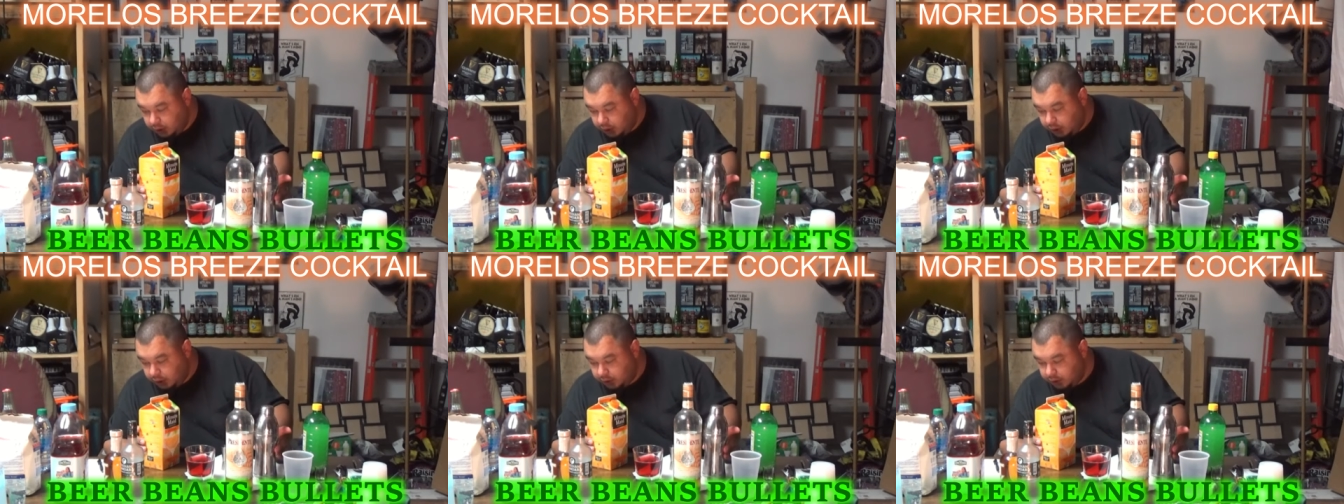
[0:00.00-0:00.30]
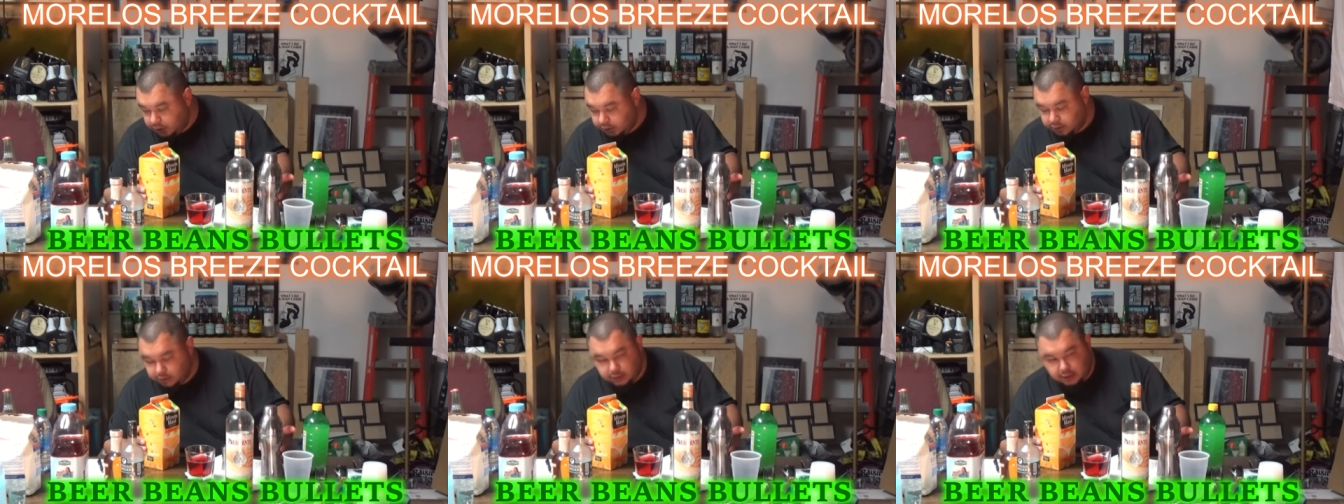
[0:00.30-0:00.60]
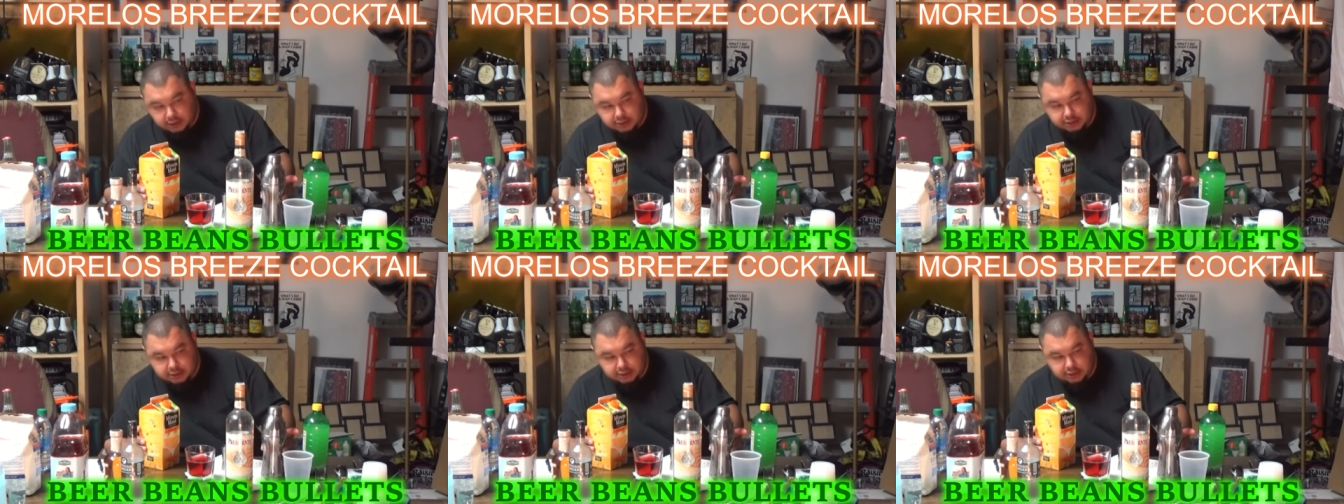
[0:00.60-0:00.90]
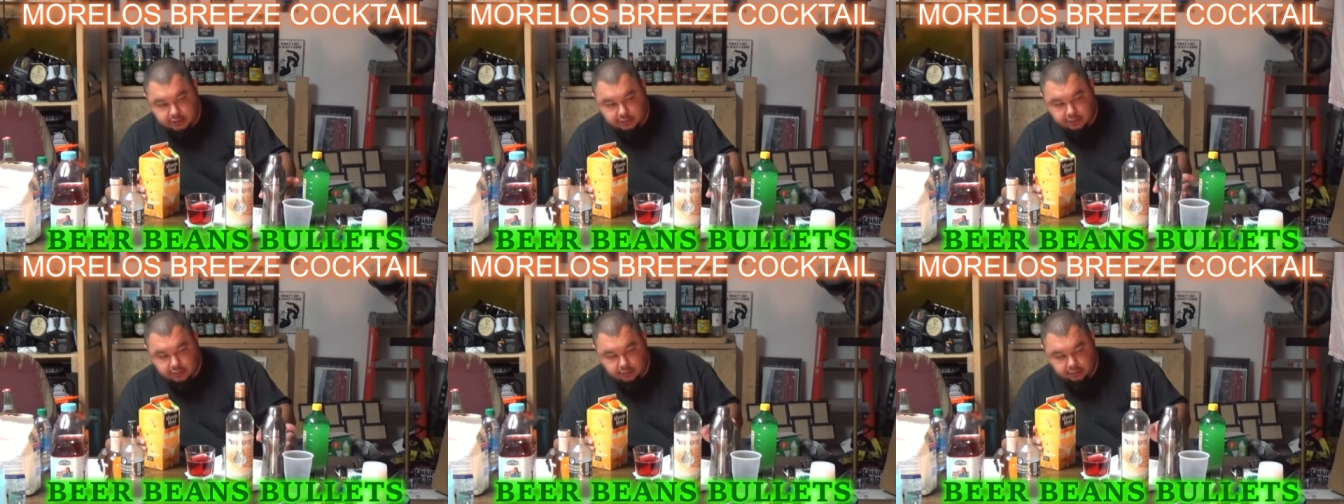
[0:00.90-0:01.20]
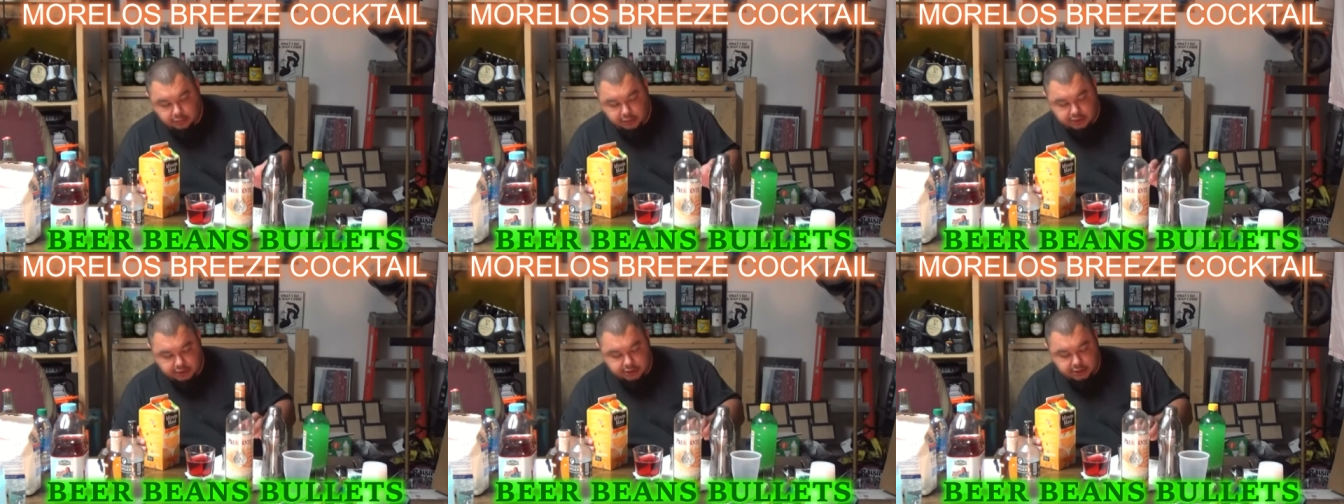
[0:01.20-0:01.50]
And then 2 ounces of
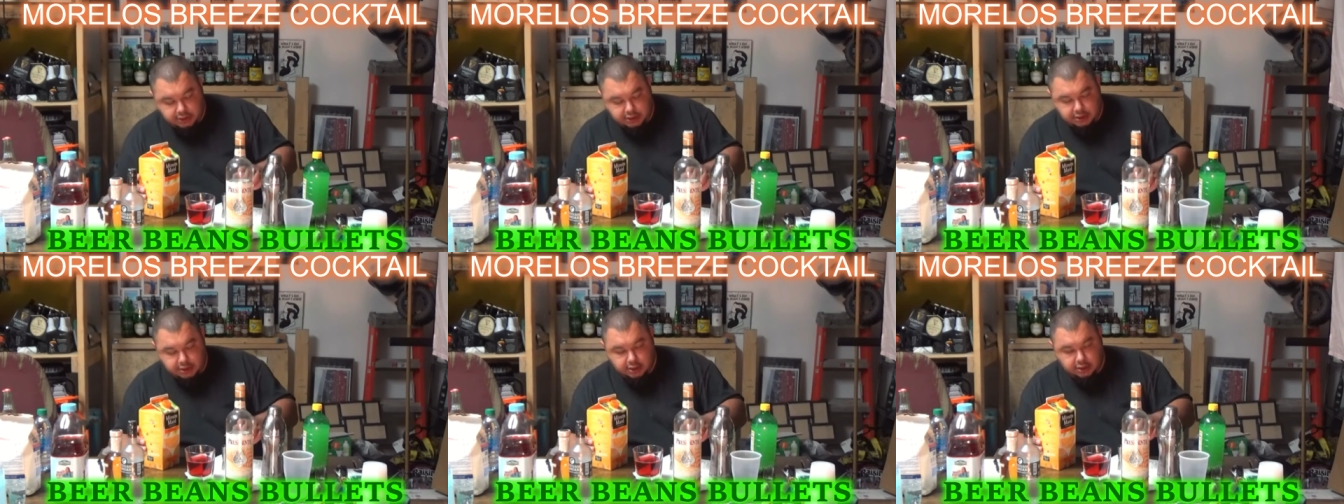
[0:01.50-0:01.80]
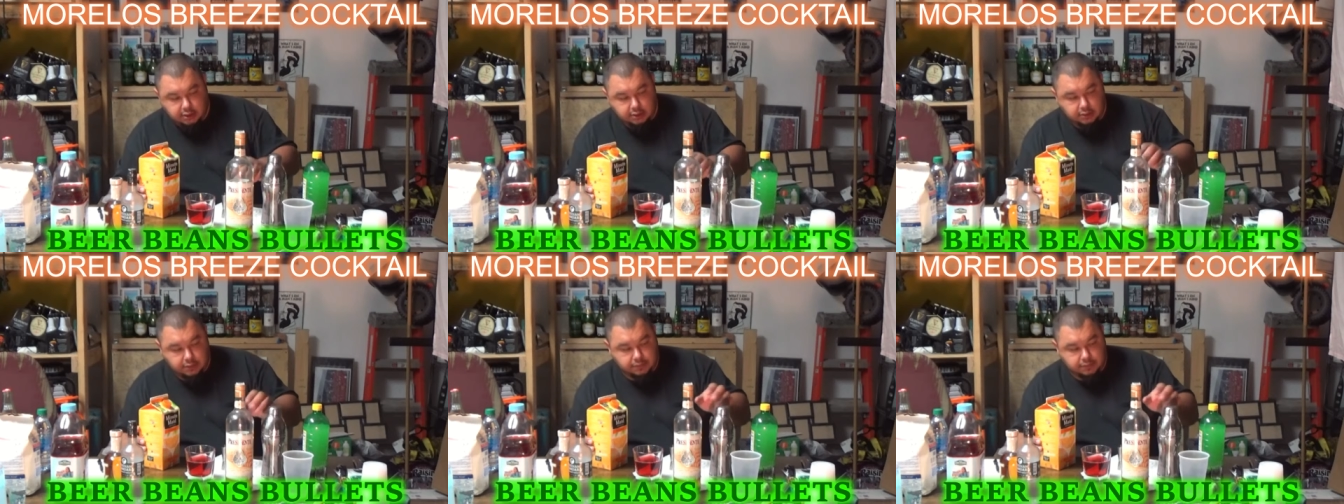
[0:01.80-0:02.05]
Presidente.